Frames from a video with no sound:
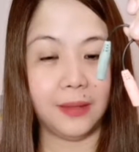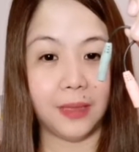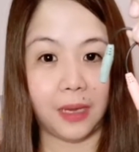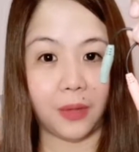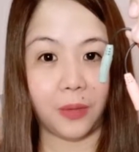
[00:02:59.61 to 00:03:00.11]

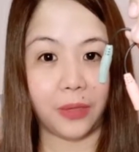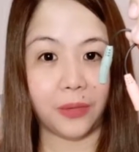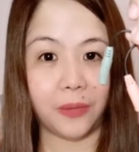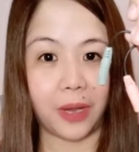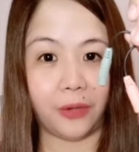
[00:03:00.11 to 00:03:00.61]
dalawa
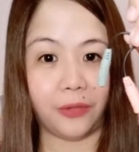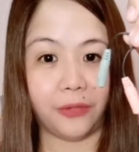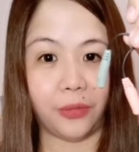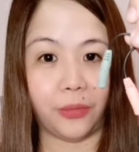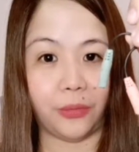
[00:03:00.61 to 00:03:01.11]
yung
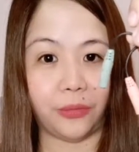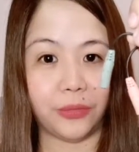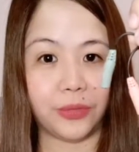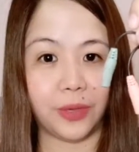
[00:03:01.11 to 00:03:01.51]
microphone.